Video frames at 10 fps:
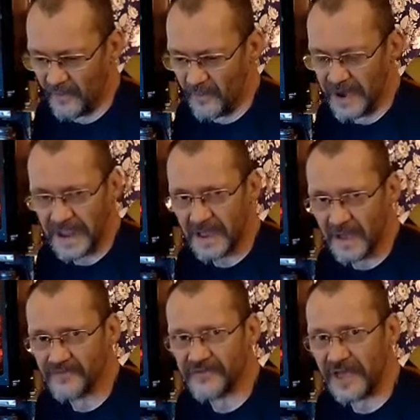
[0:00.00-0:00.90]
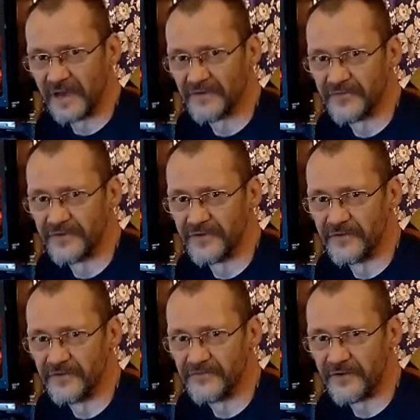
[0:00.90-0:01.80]
when it comes down
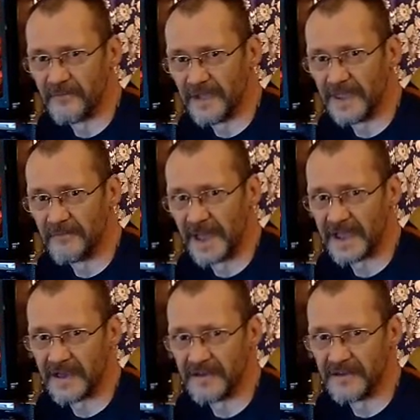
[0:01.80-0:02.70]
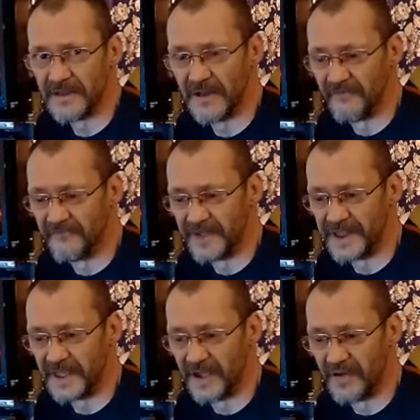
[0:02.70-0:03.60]
to, to me making a
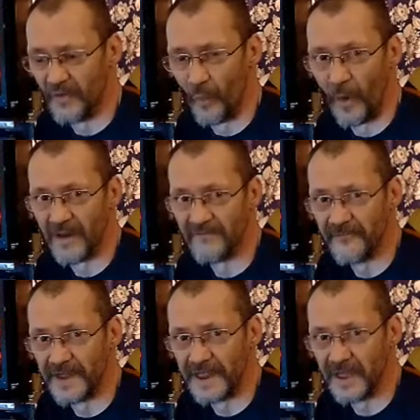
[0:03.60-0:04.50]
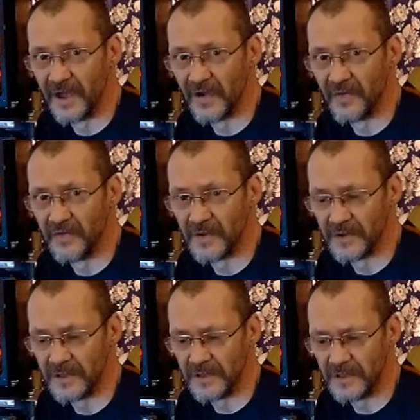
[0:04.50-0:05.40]
video, one video
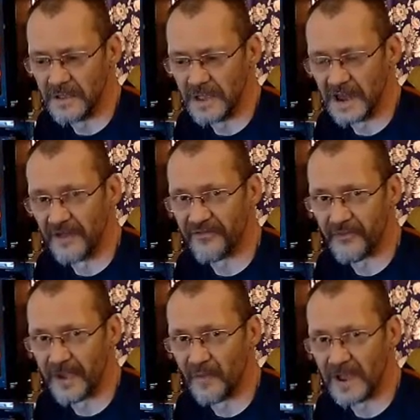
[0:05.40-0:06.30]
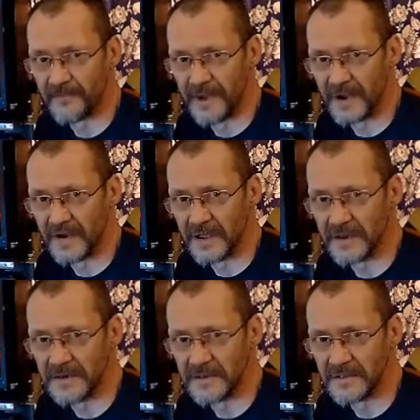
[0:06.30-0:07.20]
in a three week
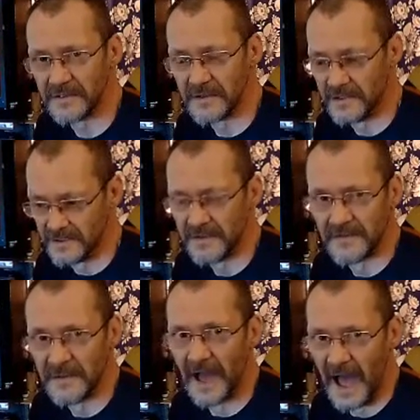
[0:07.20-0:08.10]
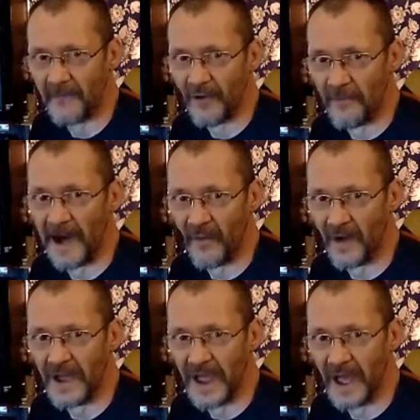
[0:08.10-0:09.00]
period, I'm on my
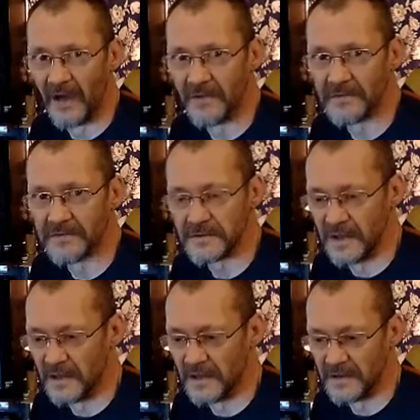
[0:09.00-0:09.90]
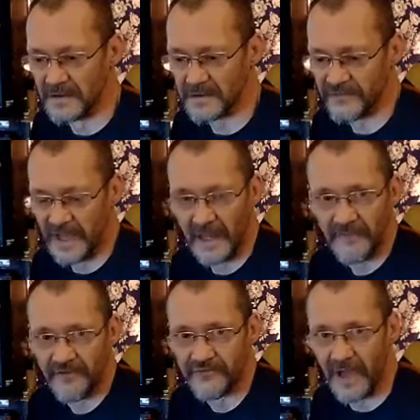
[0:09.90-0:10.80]
way out because uh, I'm
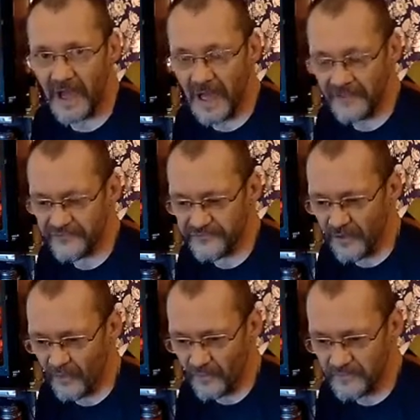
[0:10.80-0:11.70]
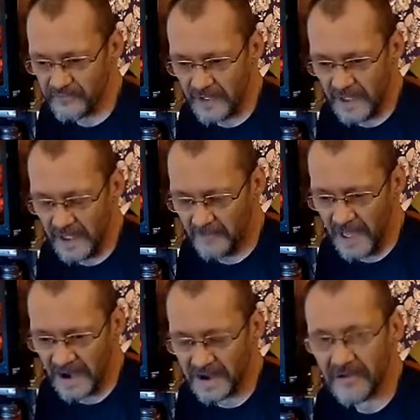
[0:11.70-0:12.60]
just I, I, just don't I'm
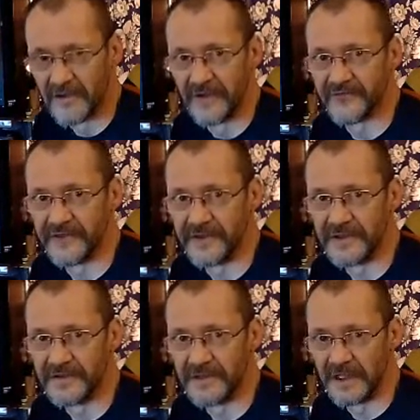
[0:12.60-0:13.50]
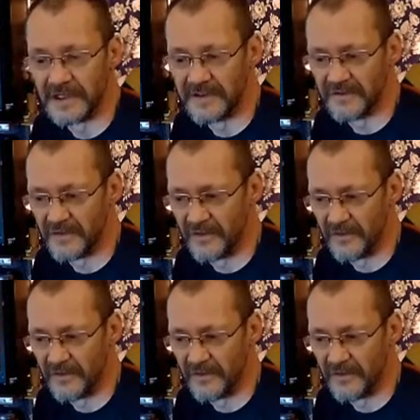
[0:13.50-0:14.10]
not interested in in